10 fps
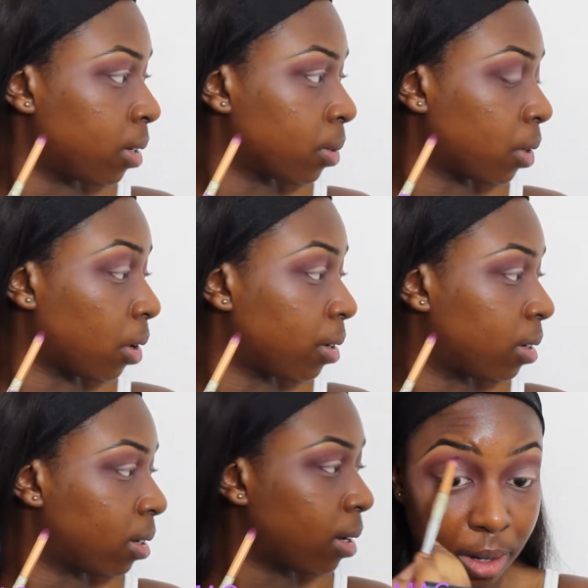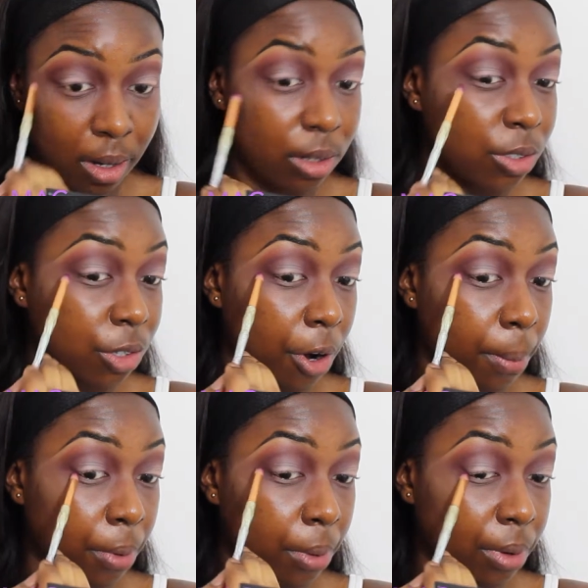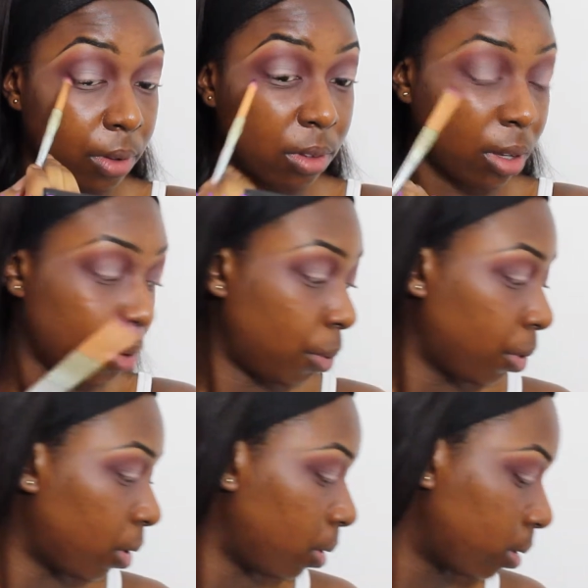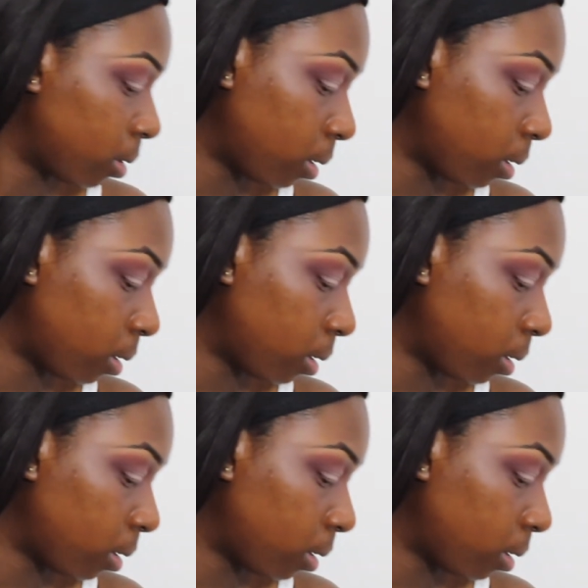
Oh god. Sorry, boo, I'm gonna have to ignore you.